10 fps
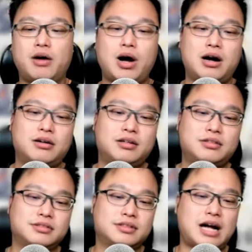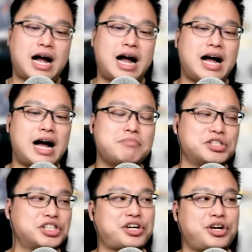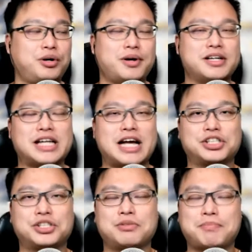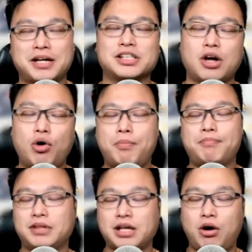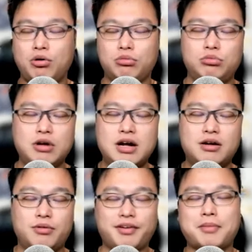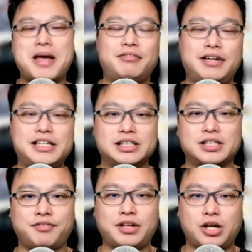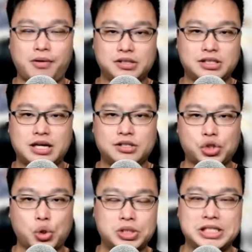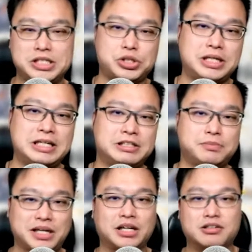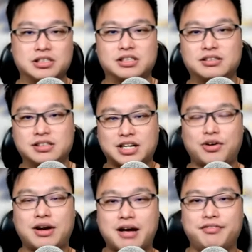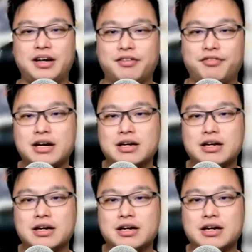Well, I'm just curious because the whole one of the main reasons of the current shortage is because they don't have enough